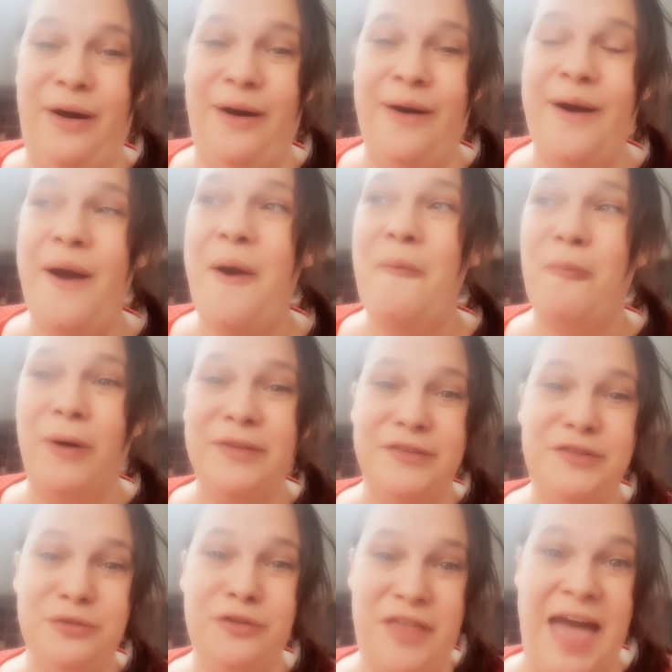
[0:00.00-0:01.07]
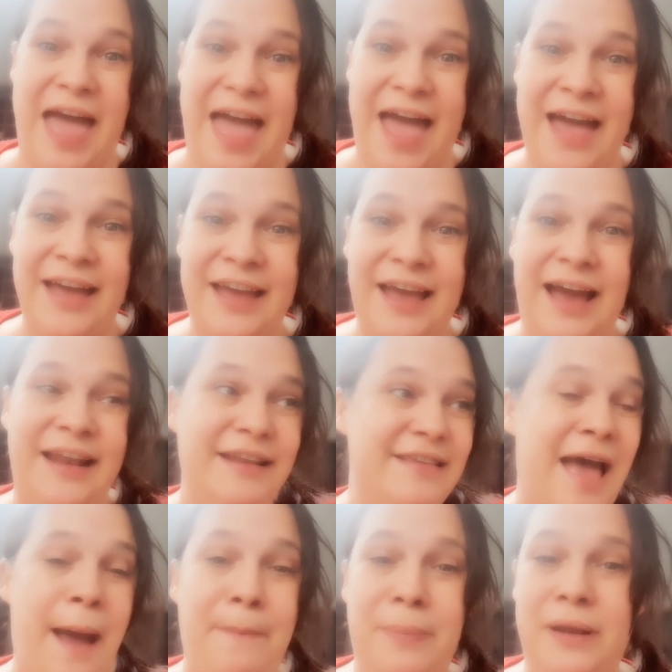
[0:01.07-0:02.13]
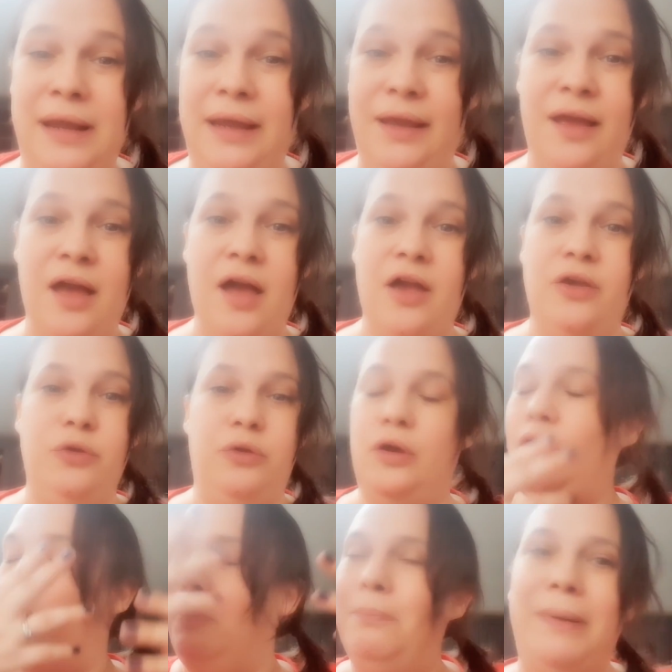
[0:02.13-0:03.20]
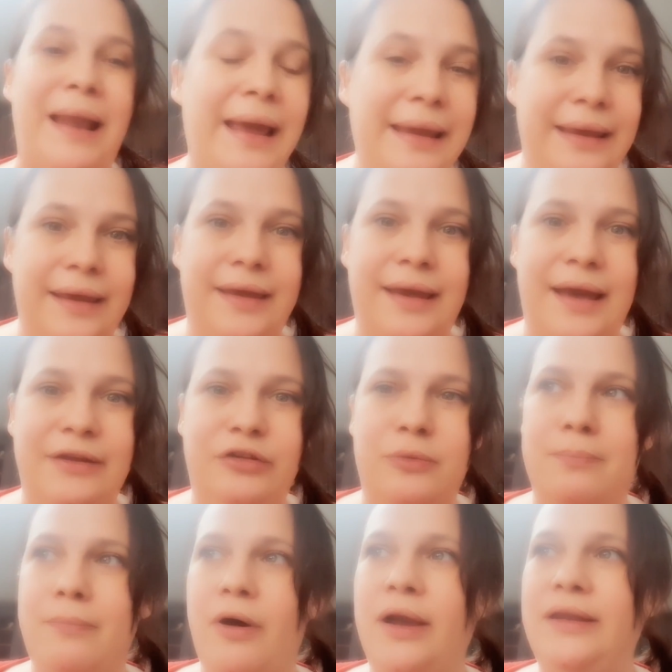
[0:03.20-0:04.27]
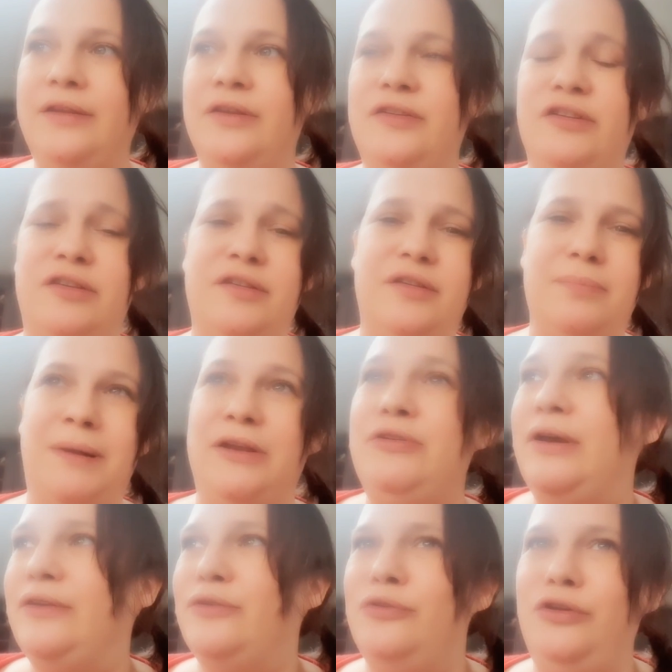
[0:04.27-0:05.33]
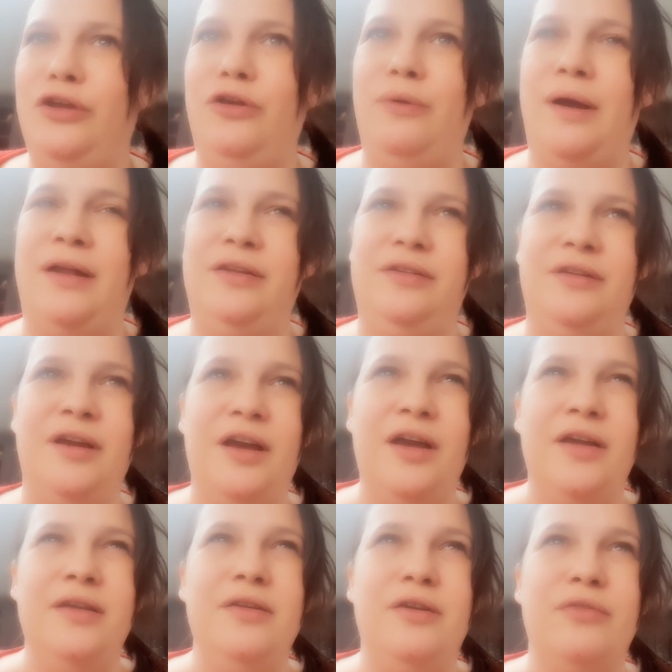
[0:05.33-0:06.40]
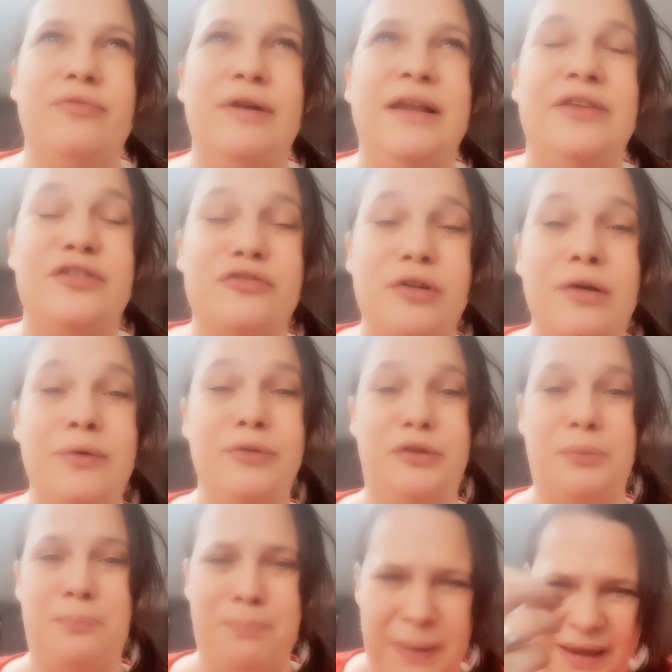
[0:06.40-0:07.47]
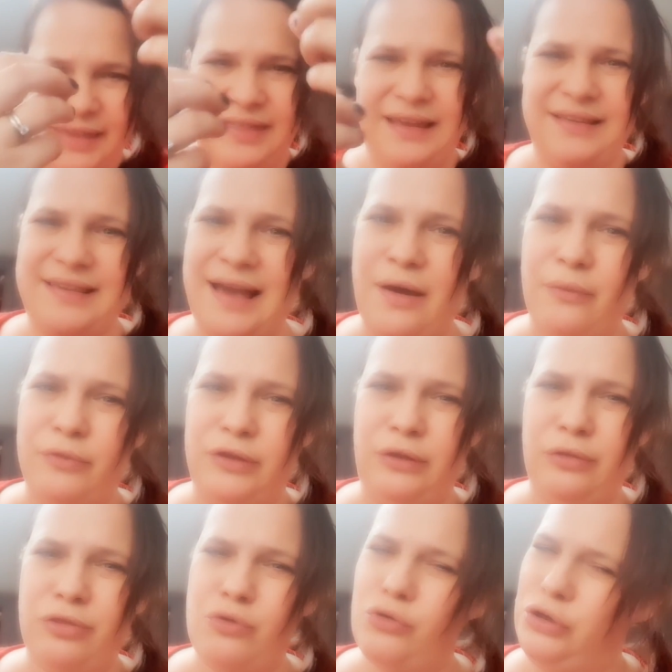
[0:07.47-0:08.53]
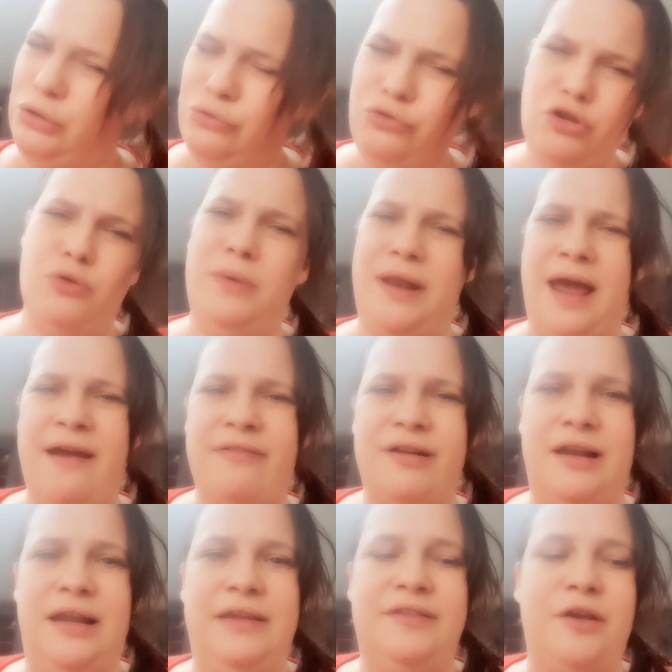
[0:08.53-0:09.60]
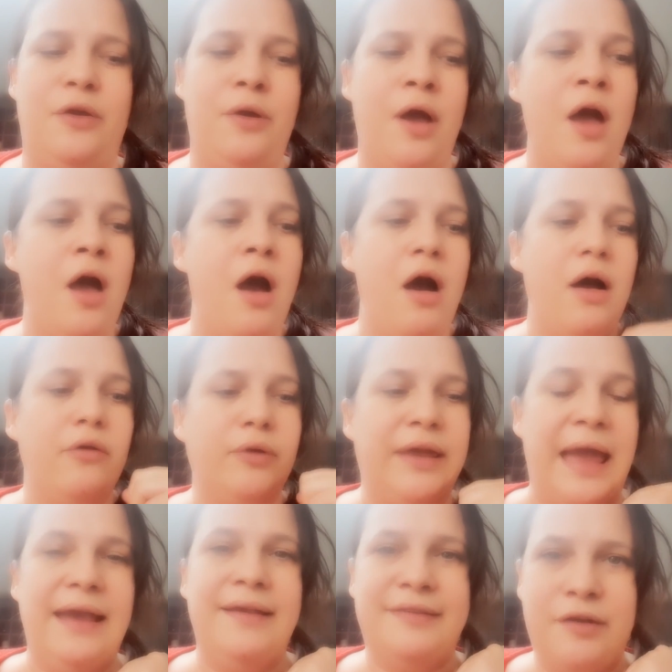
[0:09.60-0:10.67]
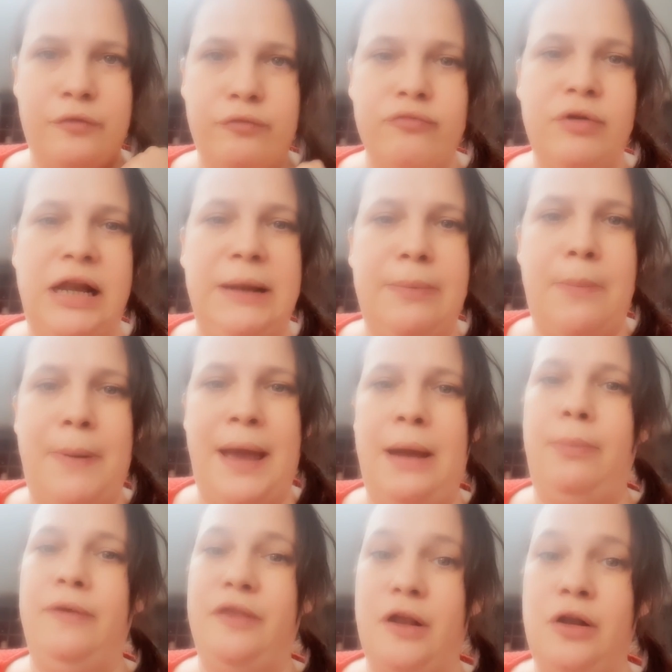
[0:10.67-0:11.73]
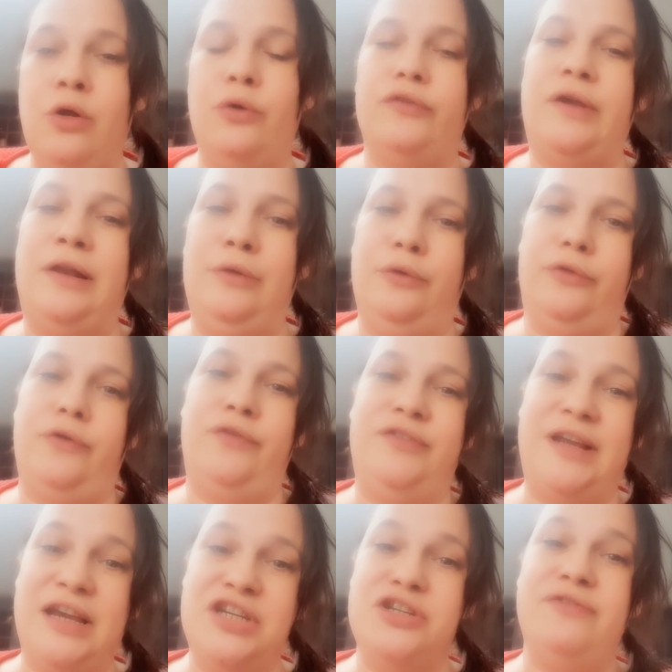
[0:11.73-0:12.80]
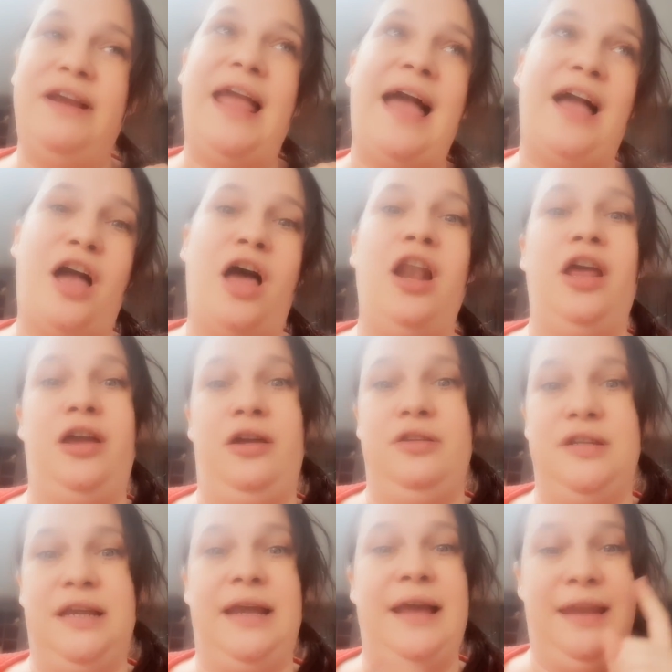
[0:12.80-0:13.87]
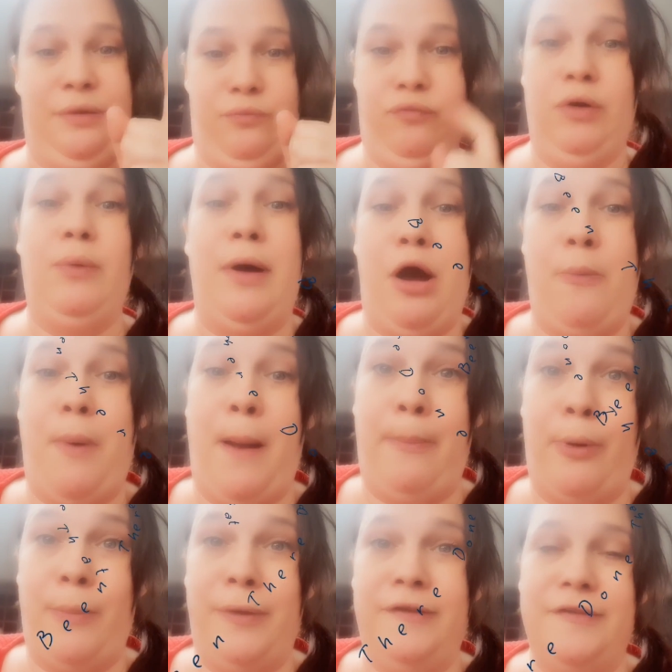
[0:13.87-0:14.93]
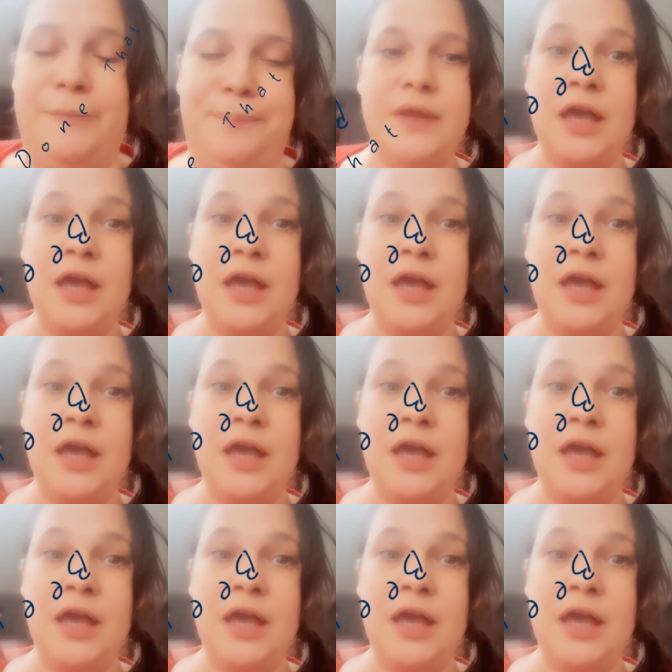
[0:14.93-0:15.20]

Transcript: are, once you're there and it's happening, you can go blank and your mind can just play tricks on you, and you can really struggle to pick things out that you thought you knew inherently. So get yourself really prepared with lots and lots of stationery and colour coding, and it will help, I promise.